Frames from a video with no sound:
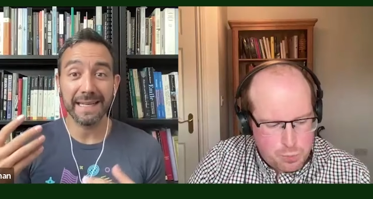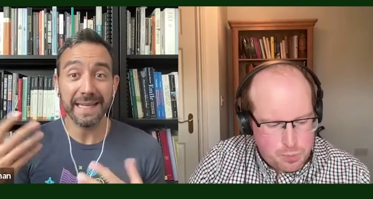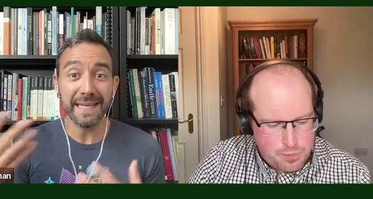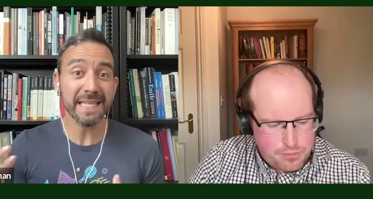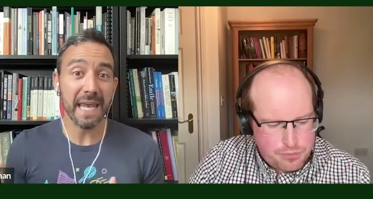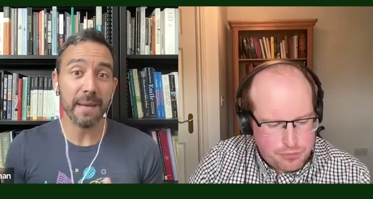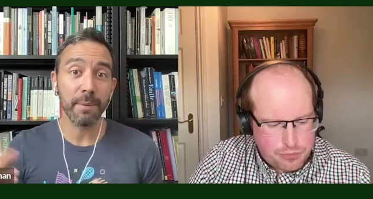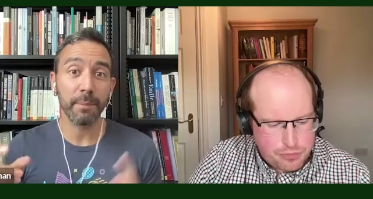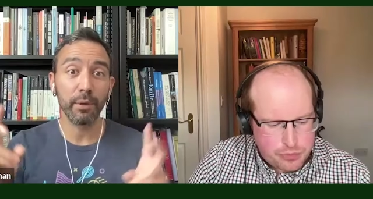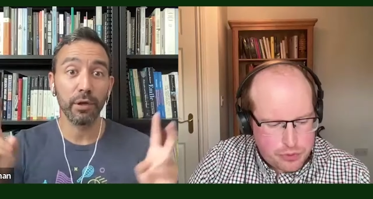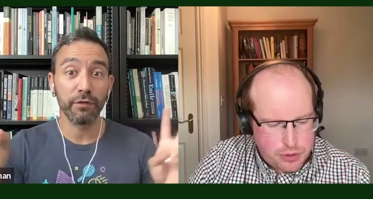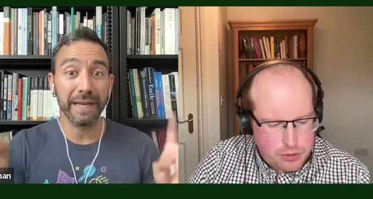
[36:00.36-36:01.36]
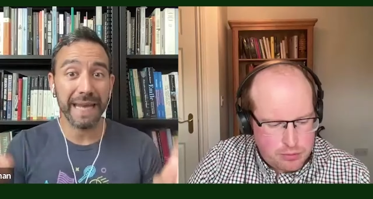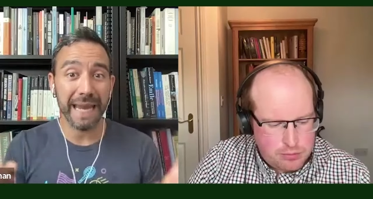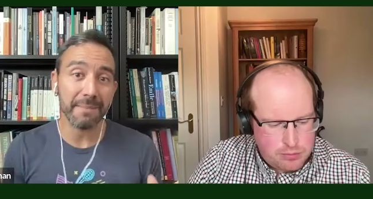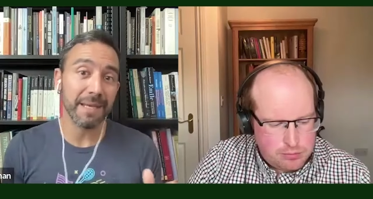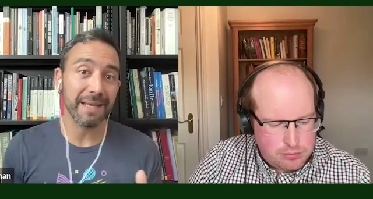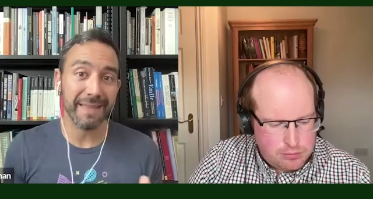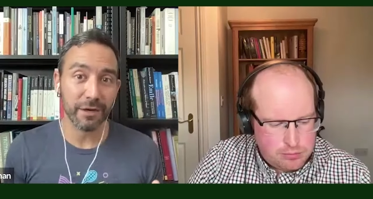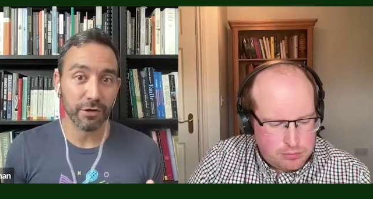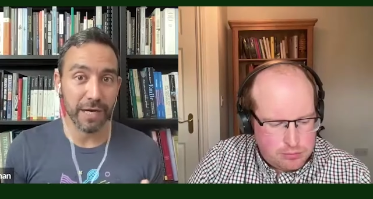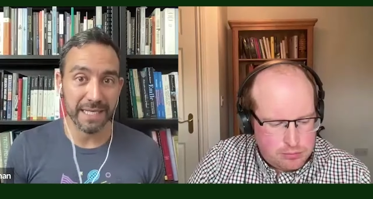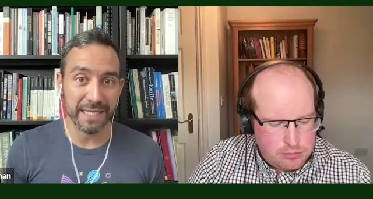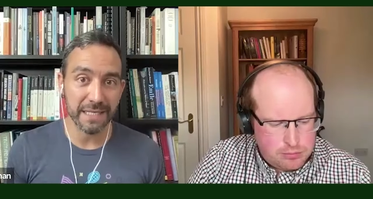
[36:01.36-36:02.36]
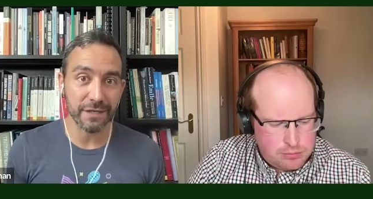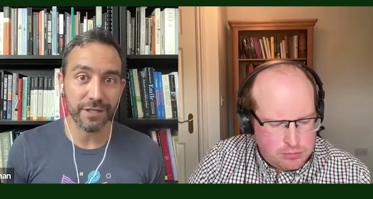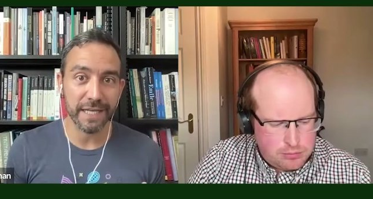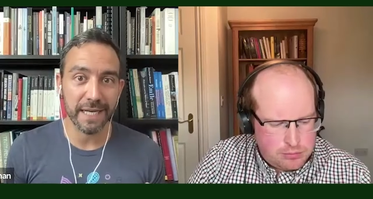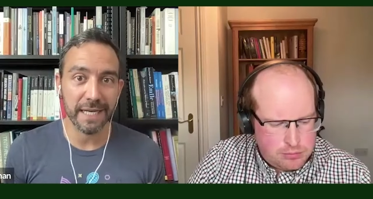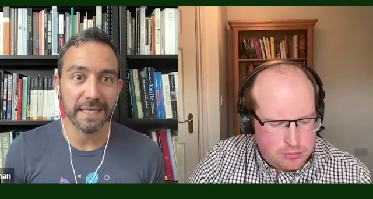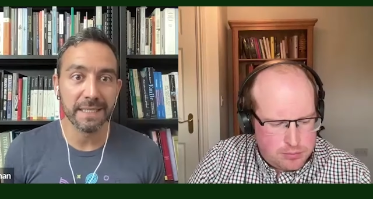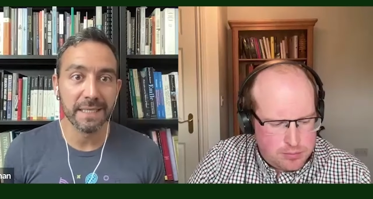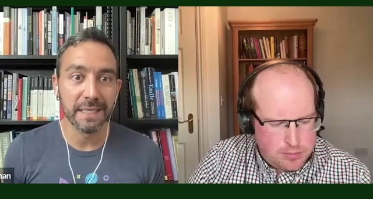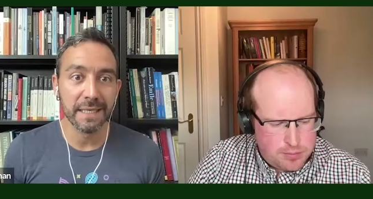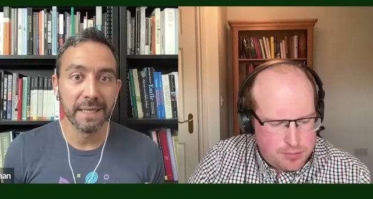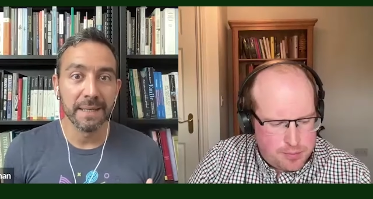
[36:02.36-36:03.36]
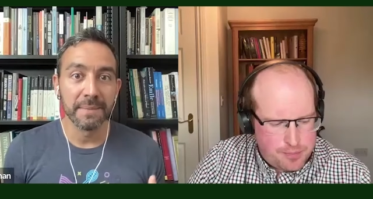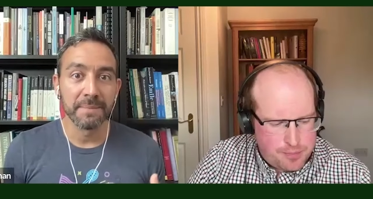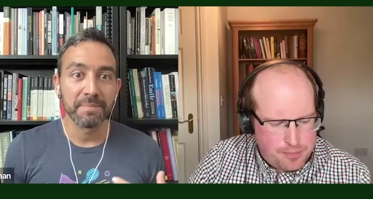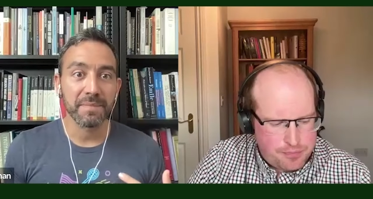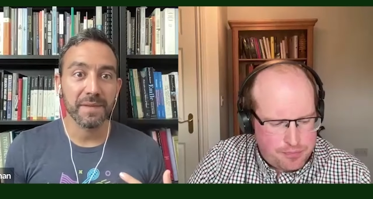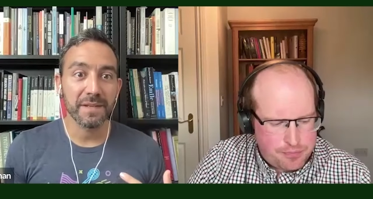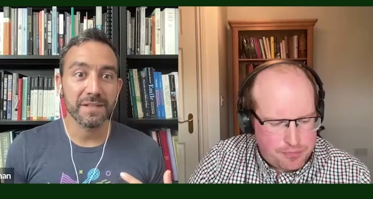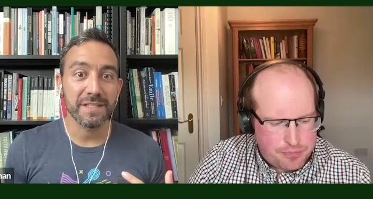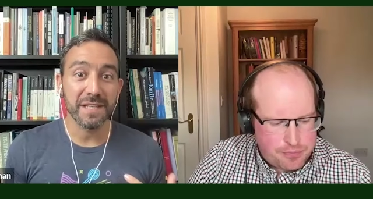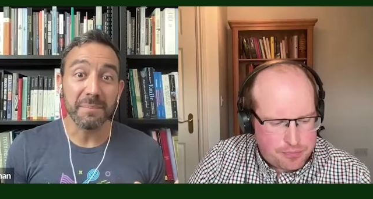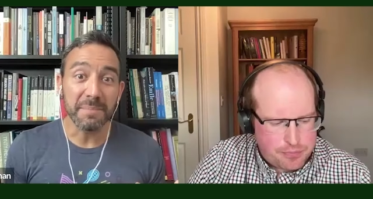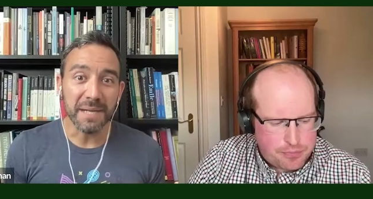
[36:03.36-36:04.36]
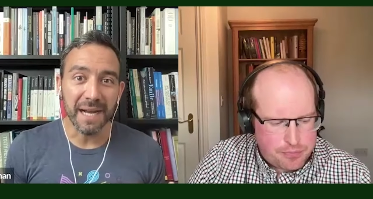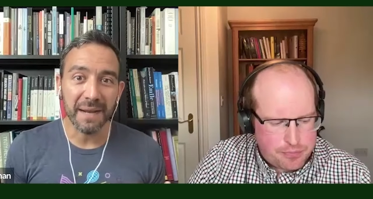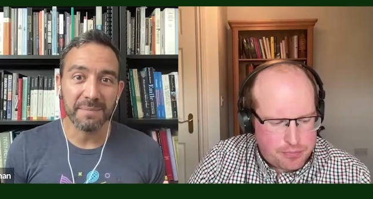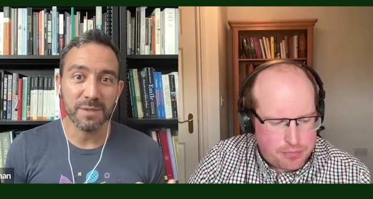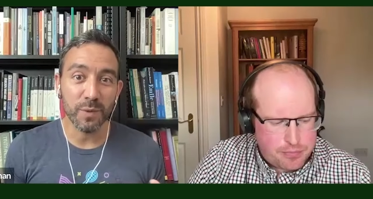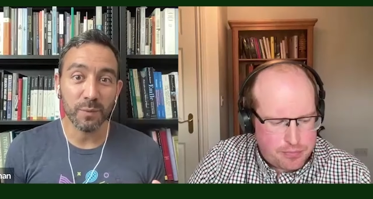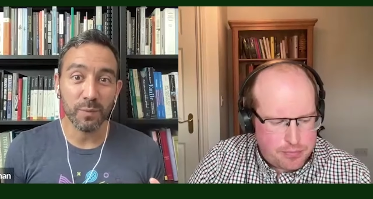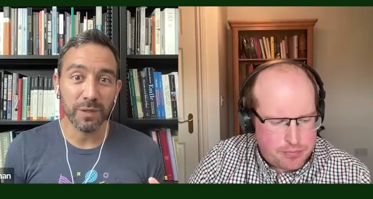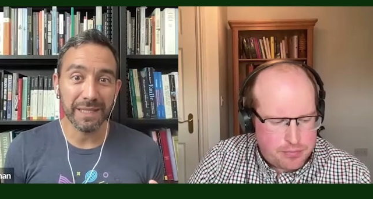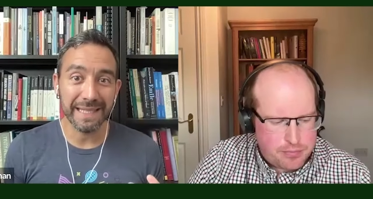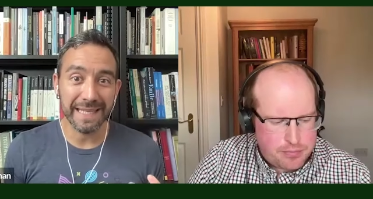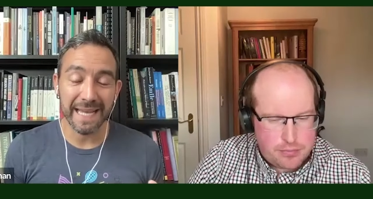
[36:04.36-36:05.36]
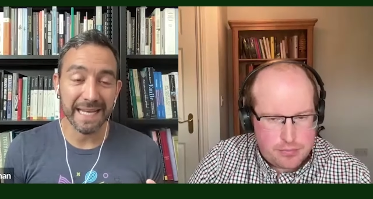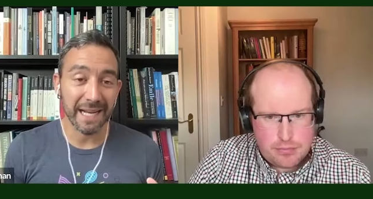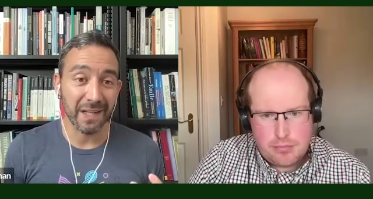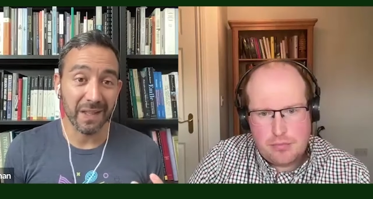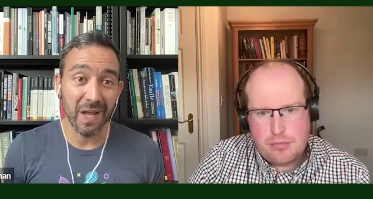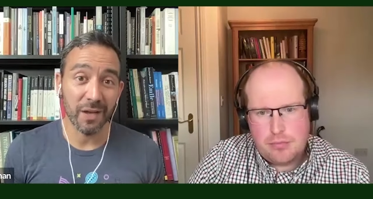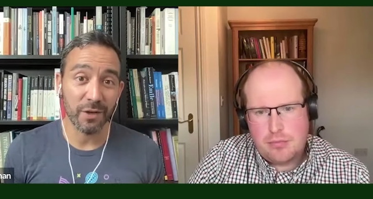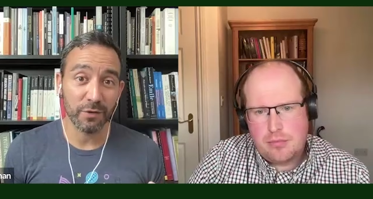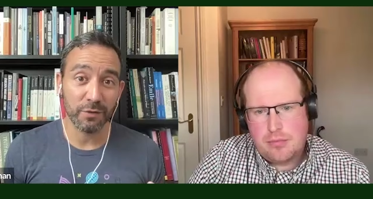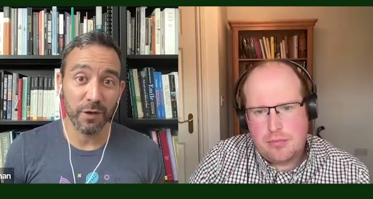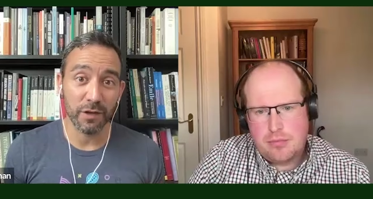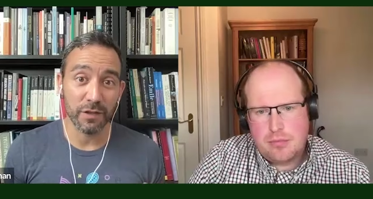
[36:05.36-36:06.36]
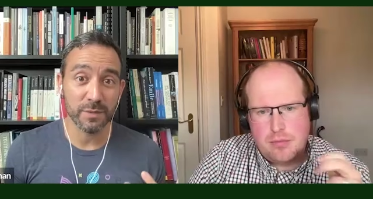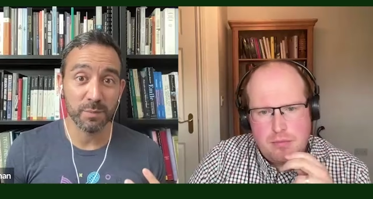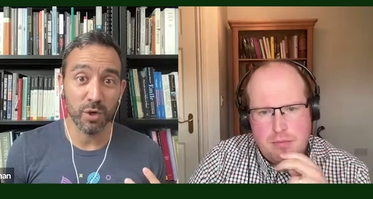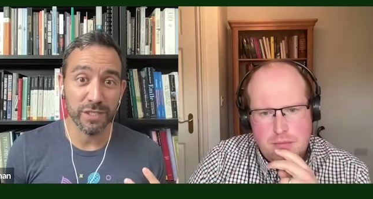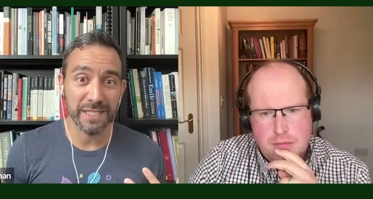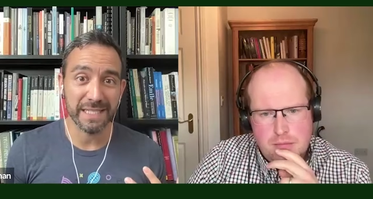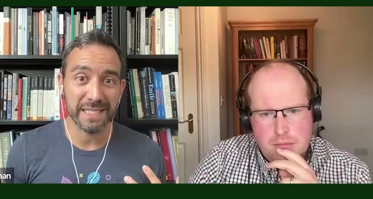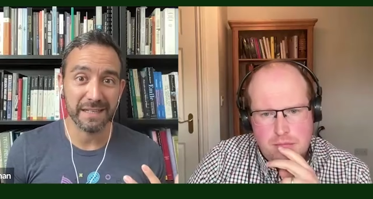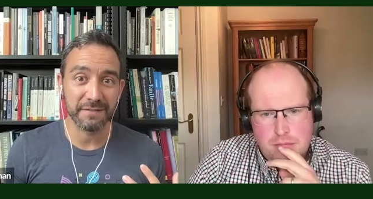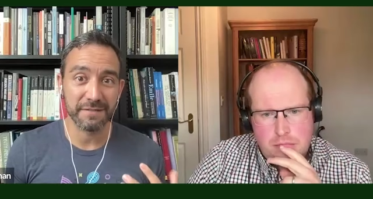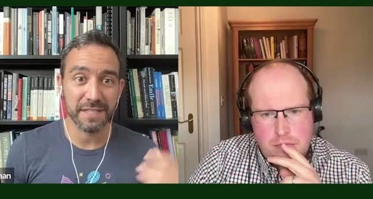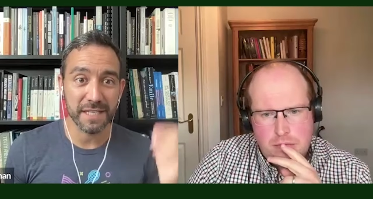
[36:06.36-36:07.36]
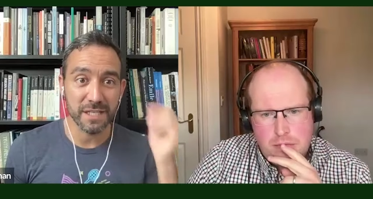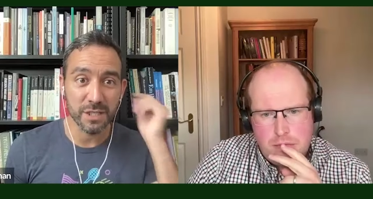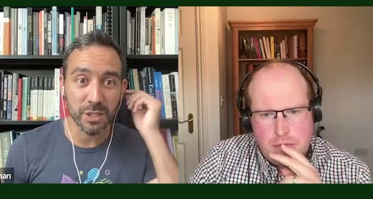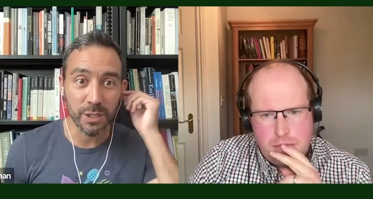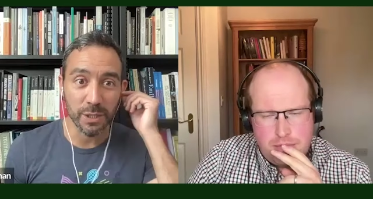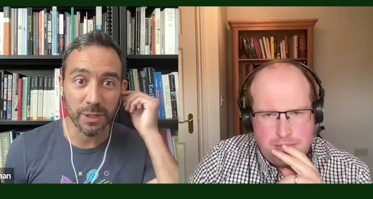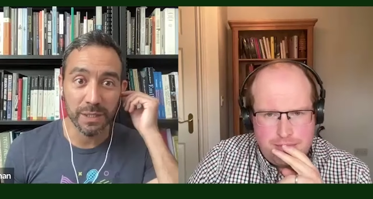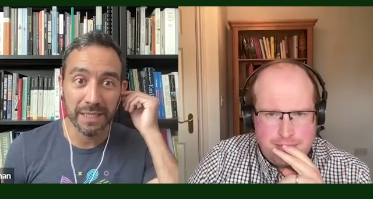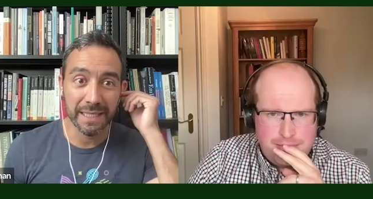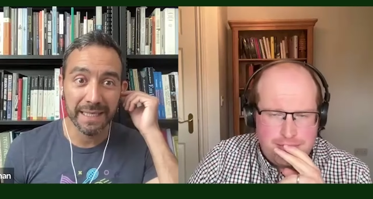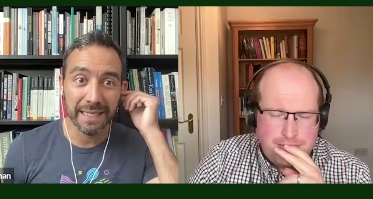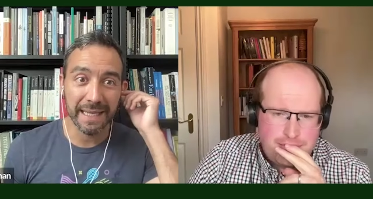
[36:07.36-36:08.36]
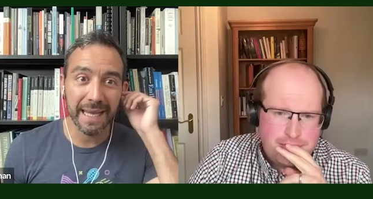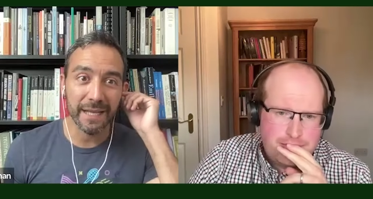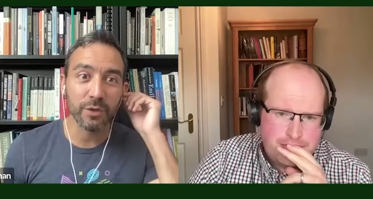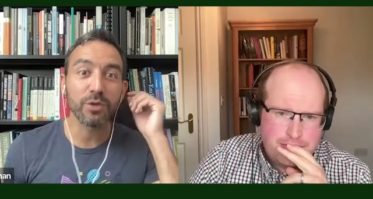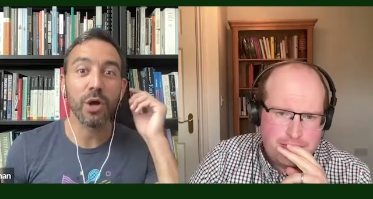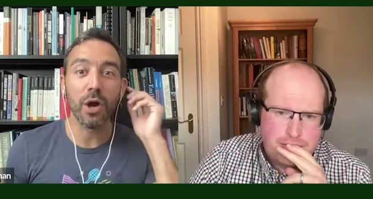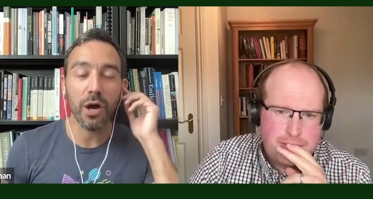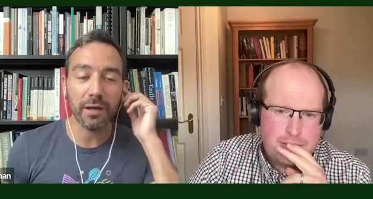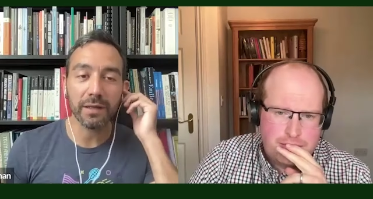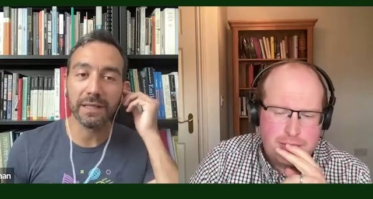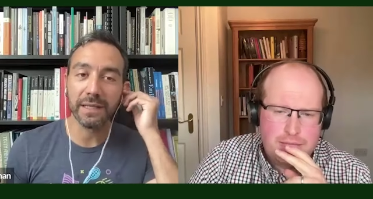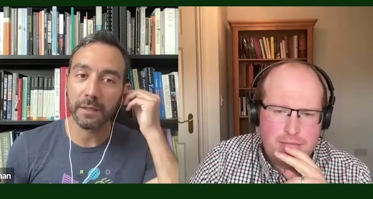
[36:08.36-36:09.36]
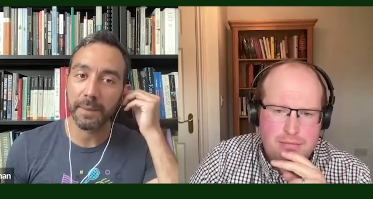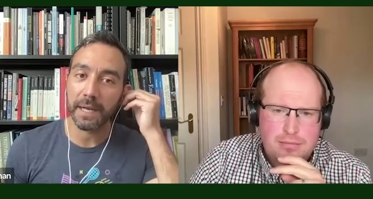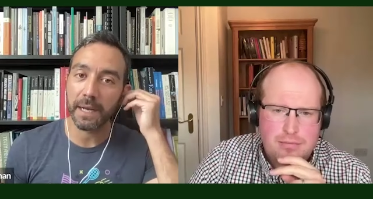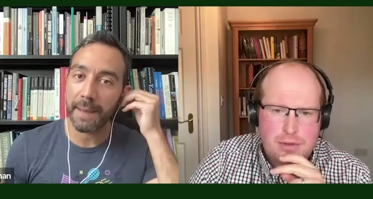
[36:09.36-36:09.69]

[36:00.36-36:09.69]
Speaker 1: is capable of gaming the criteria, sometimes we will get a lot of false positives. And so can you talk a little bit